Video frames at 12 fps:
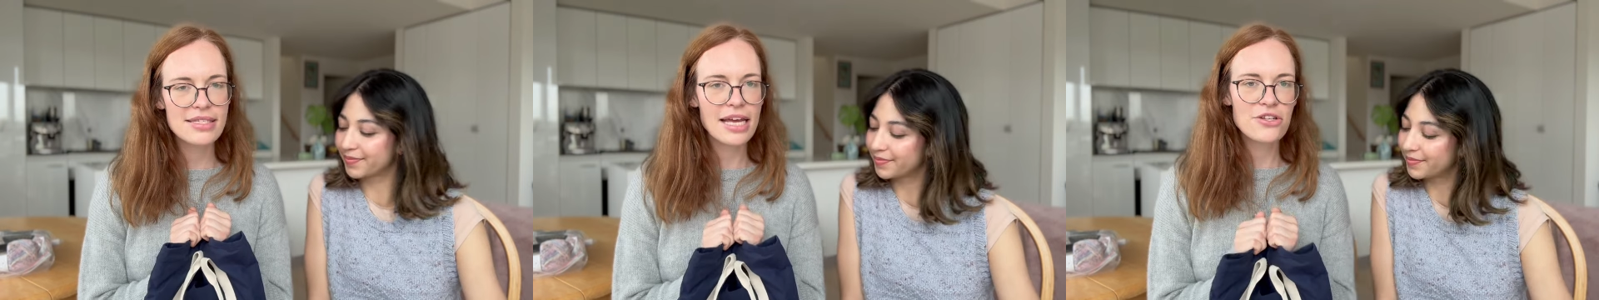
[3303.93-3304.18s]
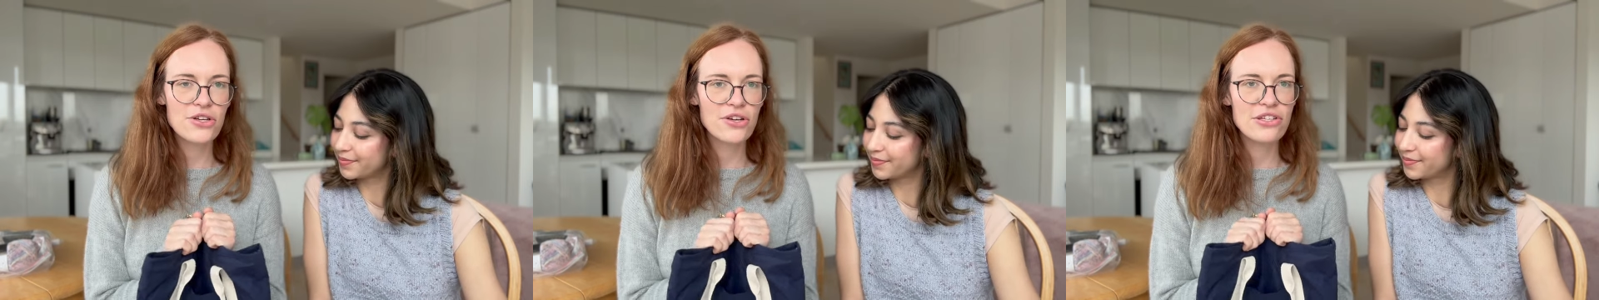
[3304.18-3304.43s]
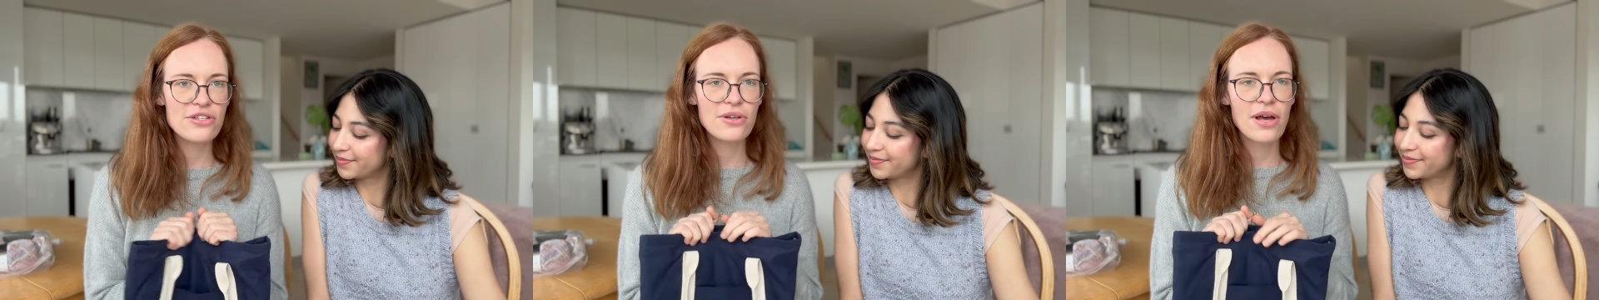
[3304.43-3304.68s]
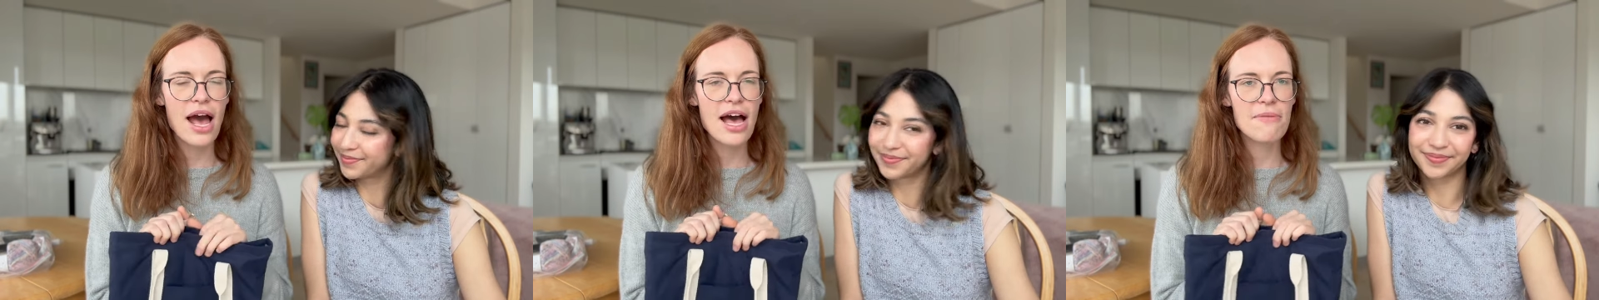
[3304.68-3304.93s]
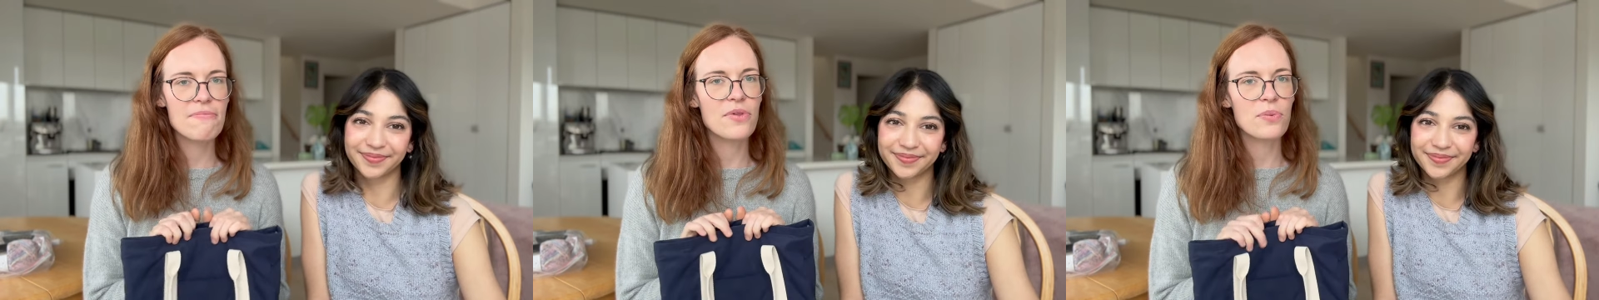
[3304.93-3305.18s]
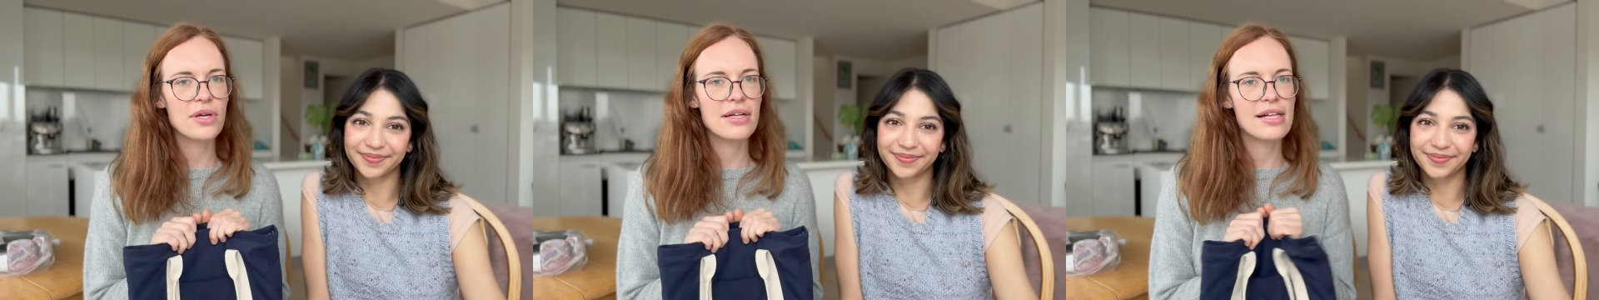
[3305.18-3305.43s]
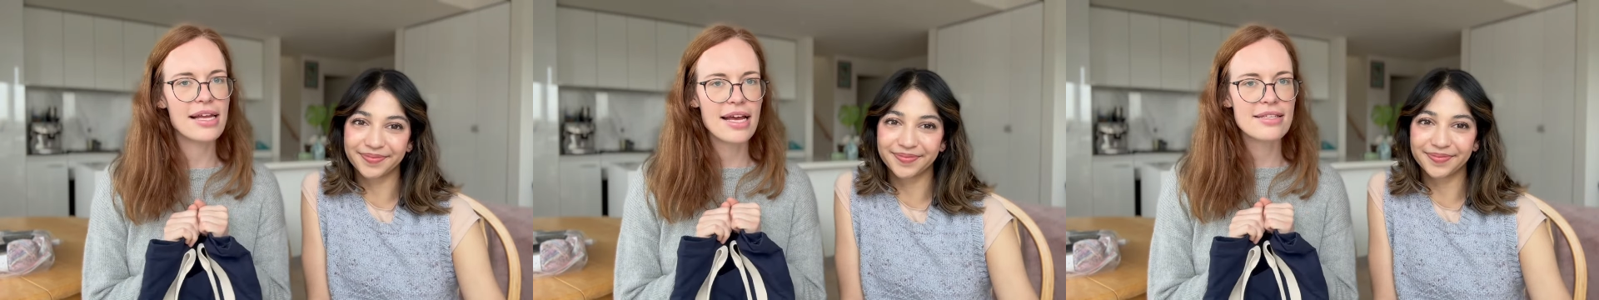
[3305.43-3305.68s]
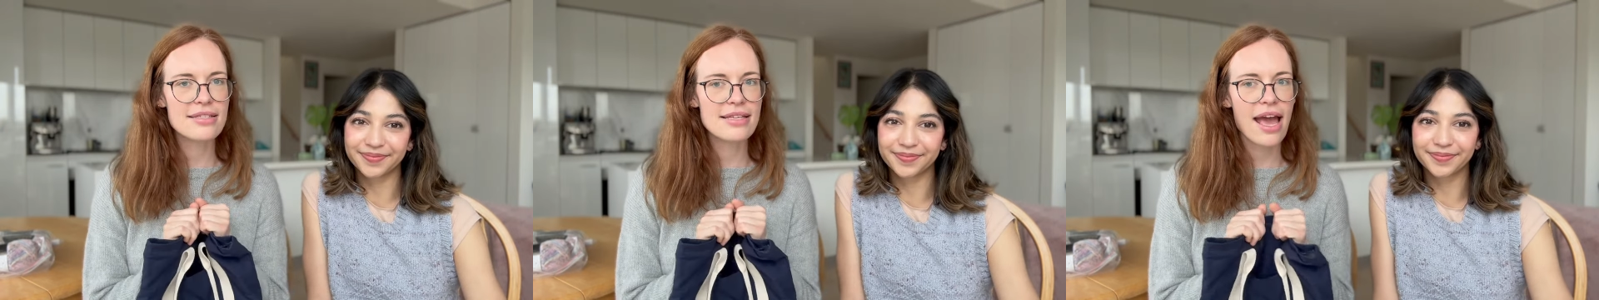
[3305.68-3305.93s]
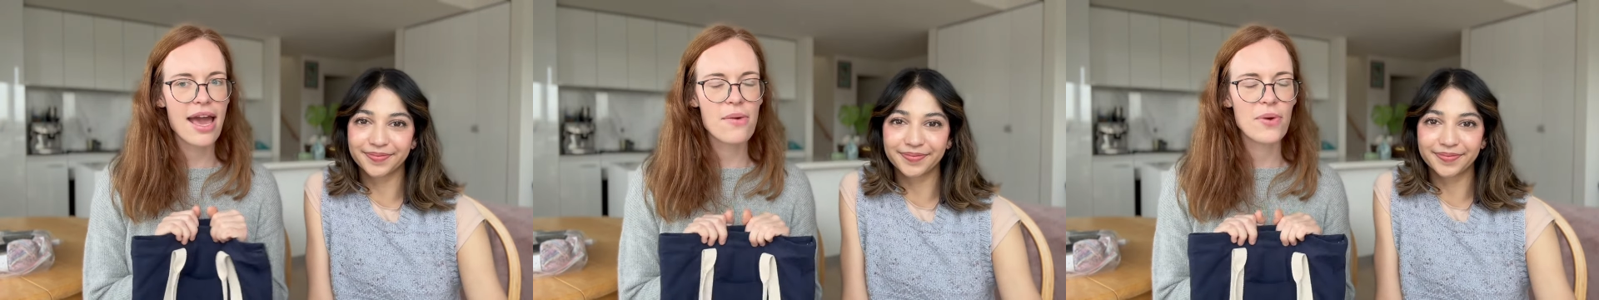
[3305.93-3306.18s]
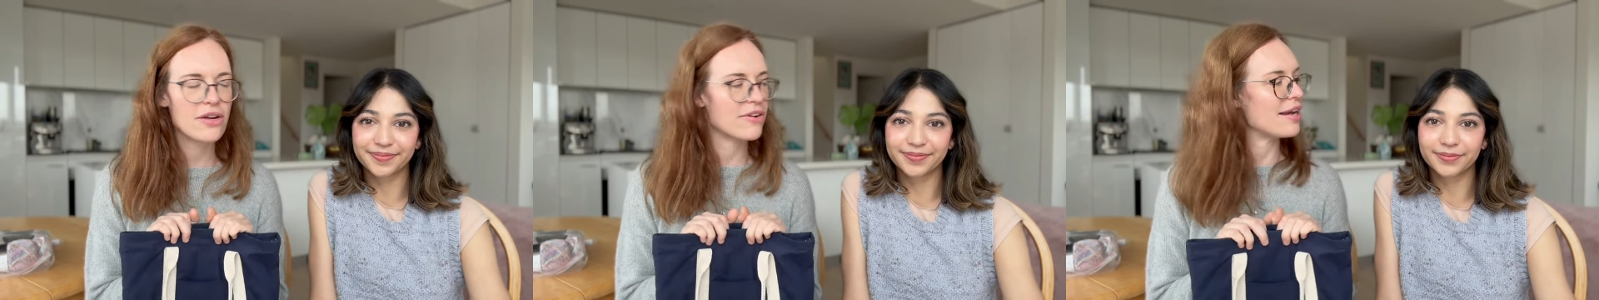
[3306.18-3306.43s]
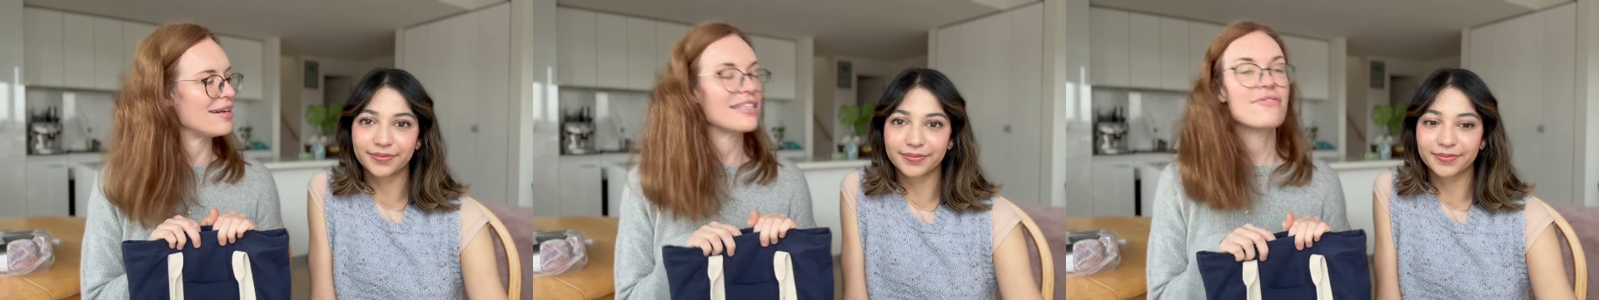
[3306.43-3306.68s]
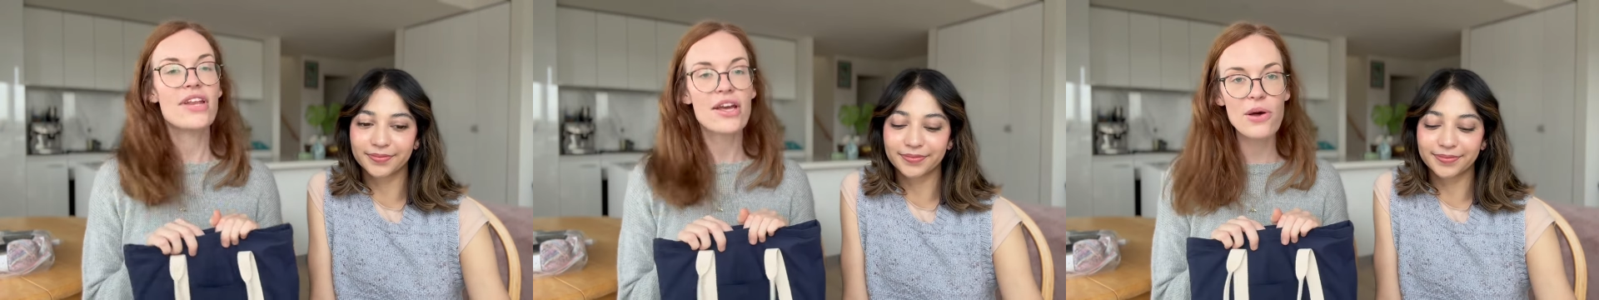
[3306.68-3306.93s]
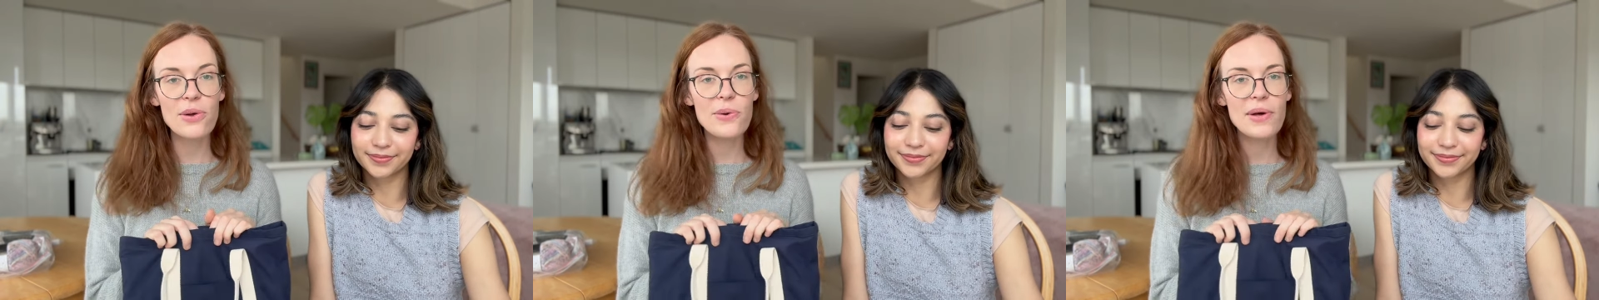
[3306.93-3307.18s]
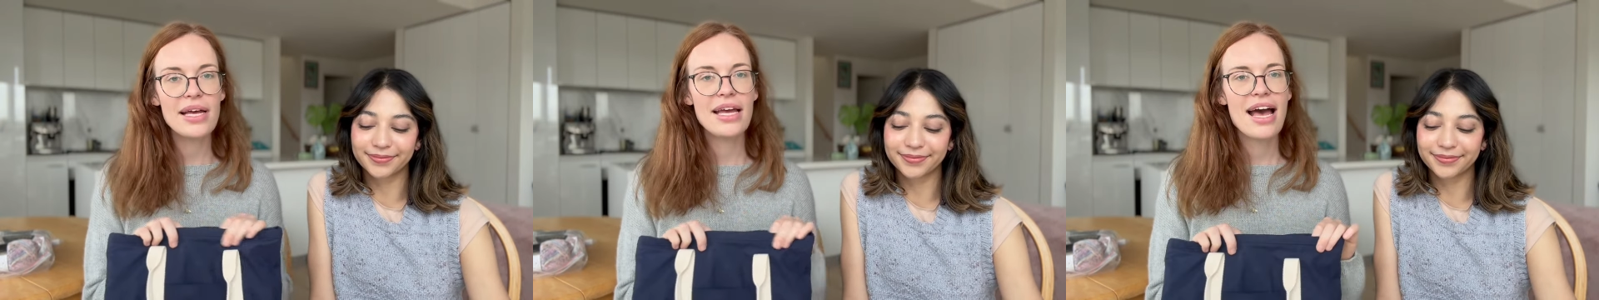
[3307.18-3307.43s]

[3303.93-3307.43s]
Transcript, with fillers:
Speaker 1: stay tuned. Um, we'll announce a winner in our next video.